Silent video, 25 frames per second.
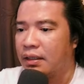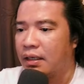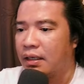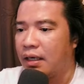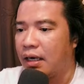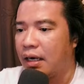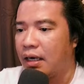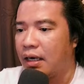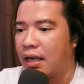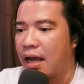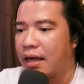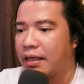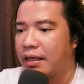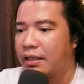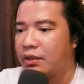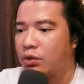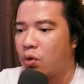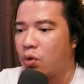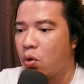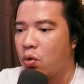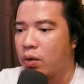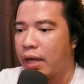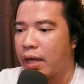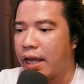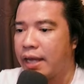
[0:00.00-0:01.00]
uh, lucky
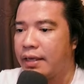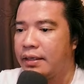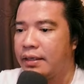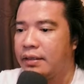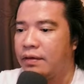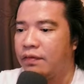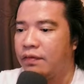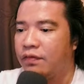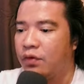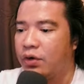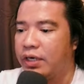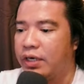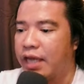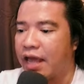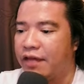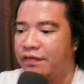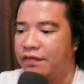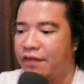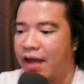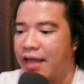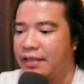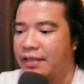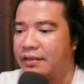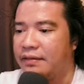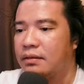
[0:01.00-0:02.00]
token for the
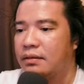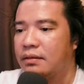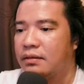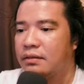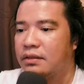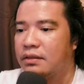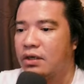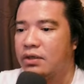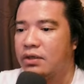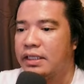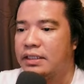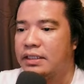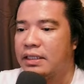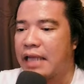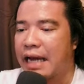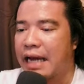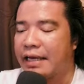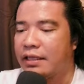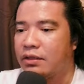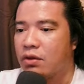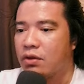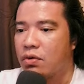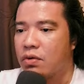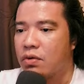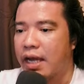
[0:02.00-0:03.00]
event so this
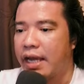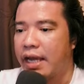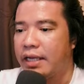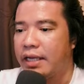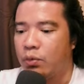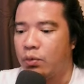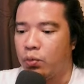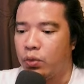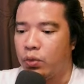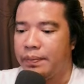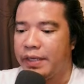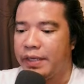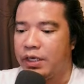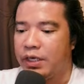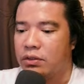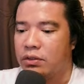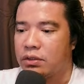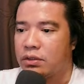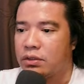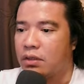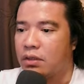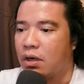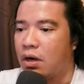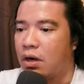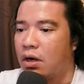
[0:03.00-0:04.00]
lucky token will be
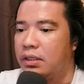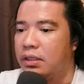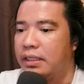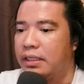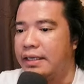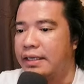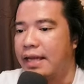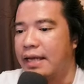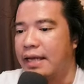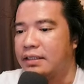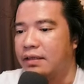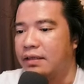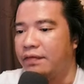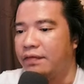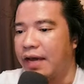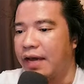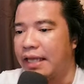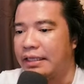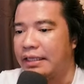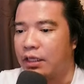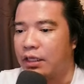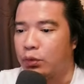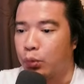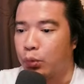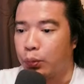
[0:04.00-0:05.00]
used on the next
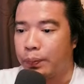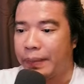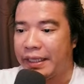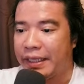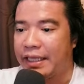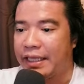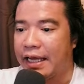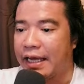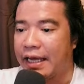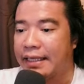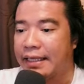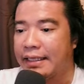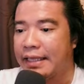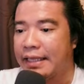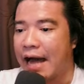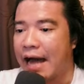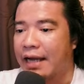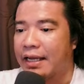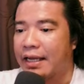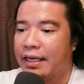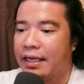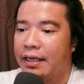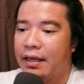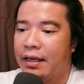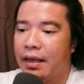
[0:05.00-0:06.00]
event that would be the
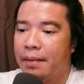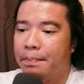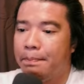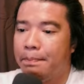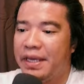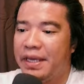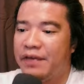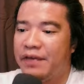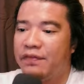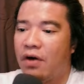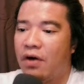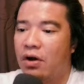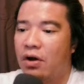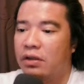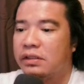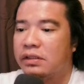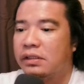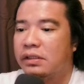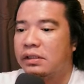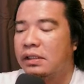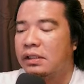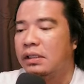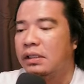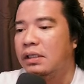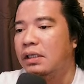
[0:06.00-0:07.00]
lucky
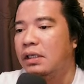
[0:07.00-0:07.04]
defaults